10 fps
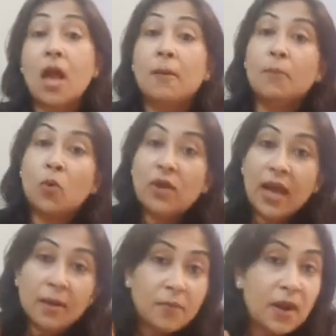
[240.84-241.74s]

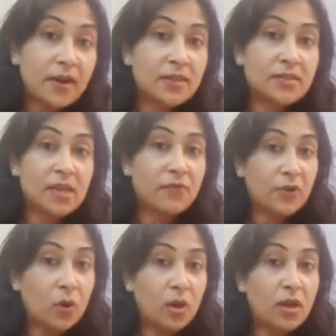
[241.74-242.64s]
Molar pregnancy, if
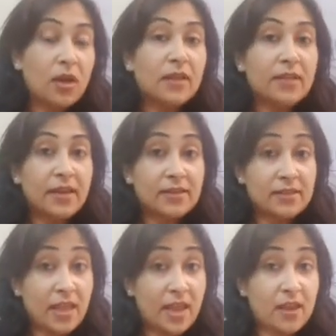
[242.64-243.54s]
at all
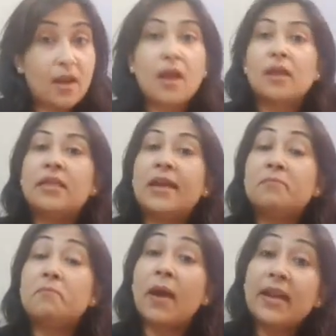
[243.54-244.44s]
that
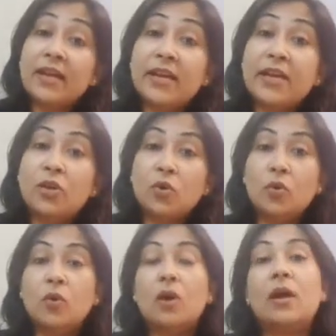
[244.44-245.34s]
might lead to
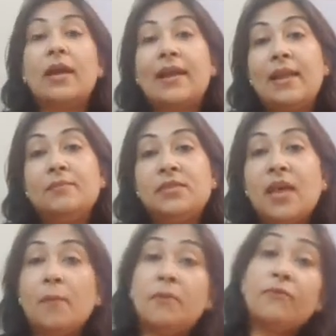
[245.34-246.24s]

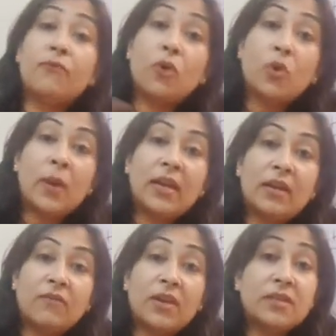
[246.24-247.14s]
eclampsia before
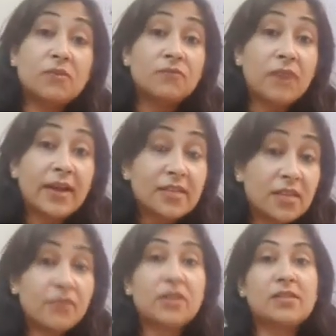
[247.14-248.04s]
20 weeks.
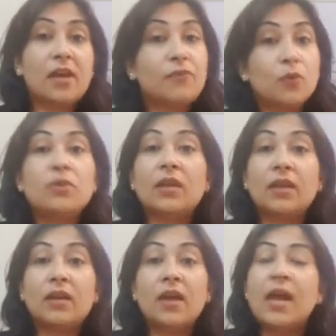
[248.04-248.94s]
Vice versa, if you
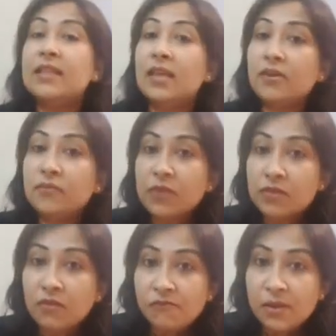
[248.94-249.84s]
think that
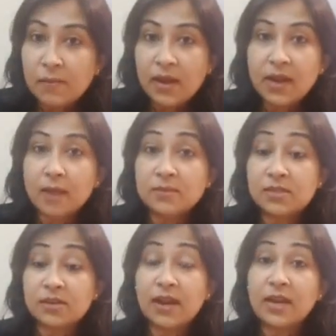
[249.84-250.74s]
if a female comes
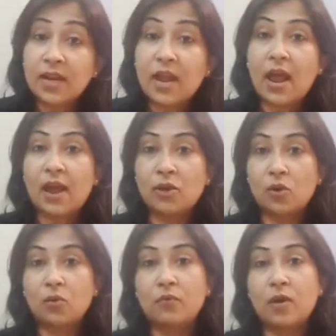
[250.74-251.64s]
directly at
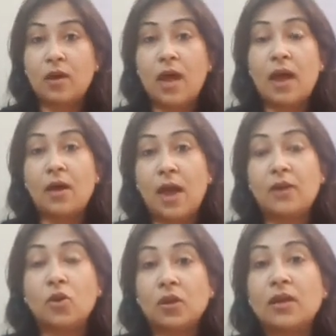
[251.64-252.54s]

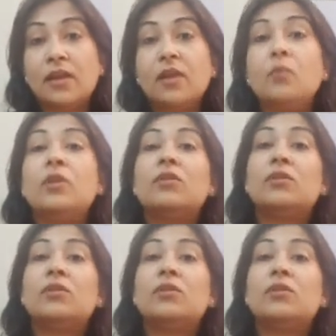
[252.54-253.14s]
your clinic with